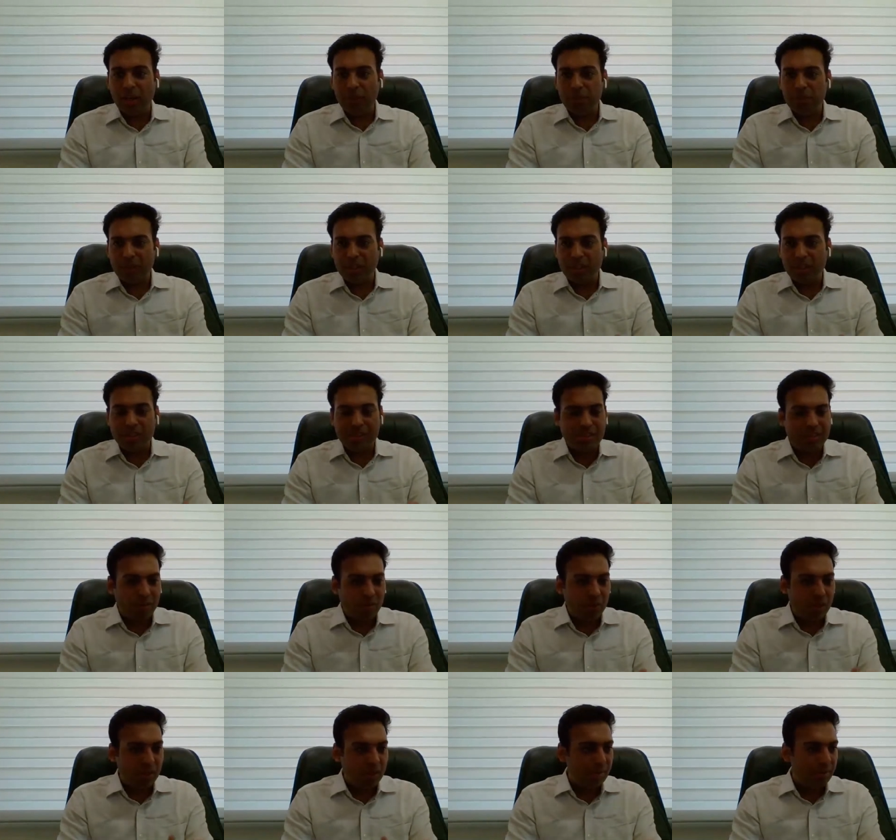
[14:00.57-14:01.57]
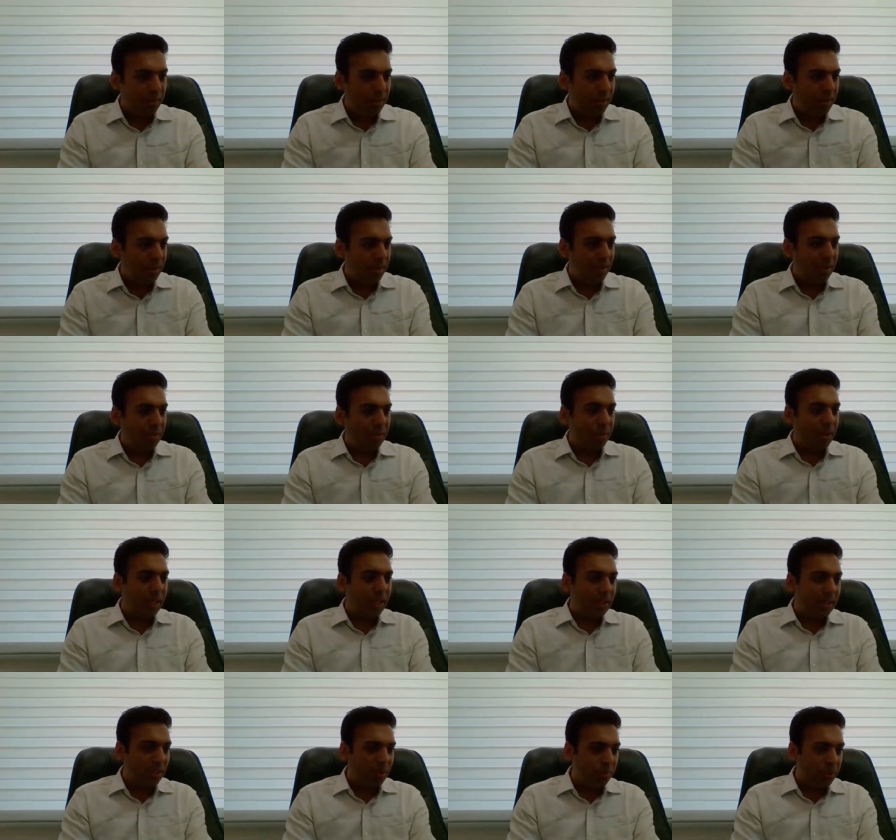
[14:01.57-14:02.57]
help uh, someone uh, to
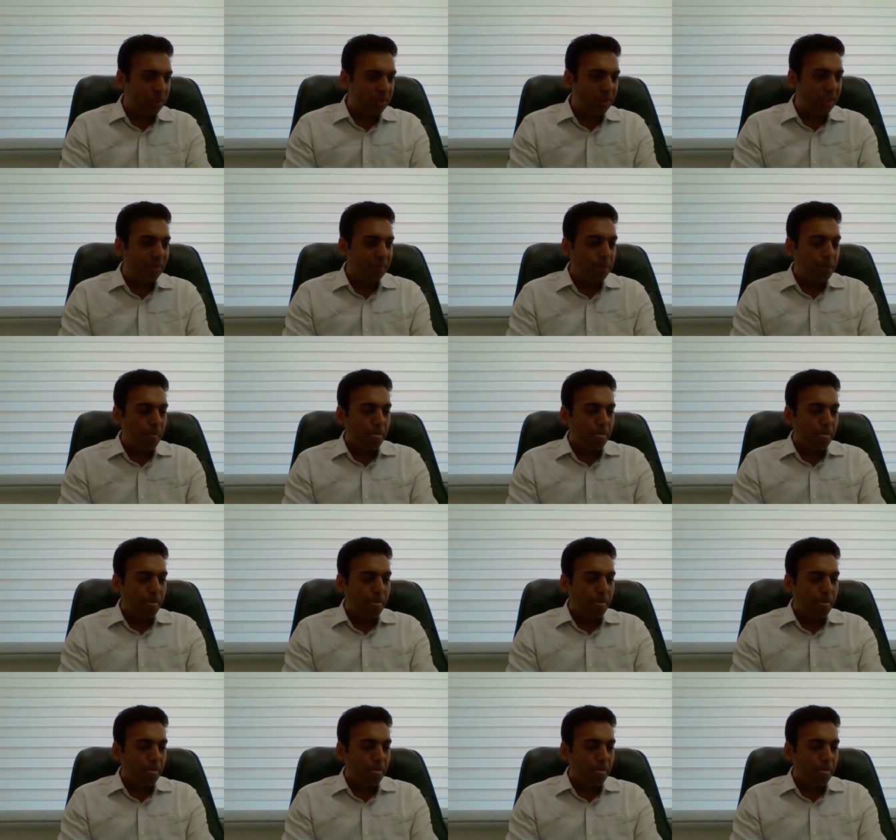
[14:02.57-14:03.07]
get their visa.